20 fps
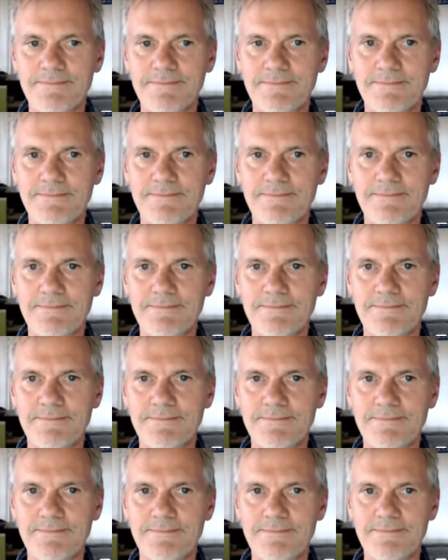
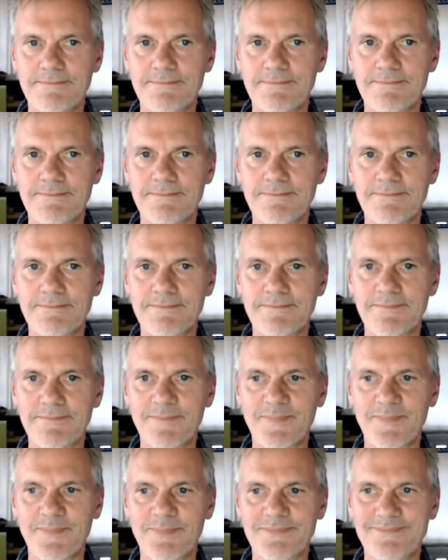
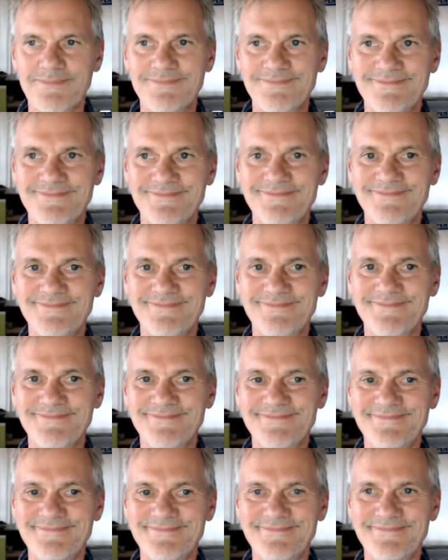
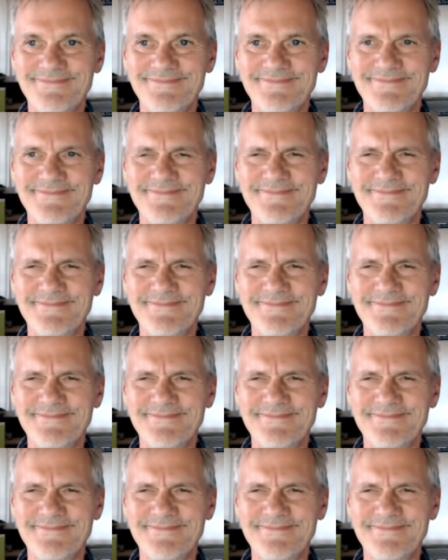[no speech]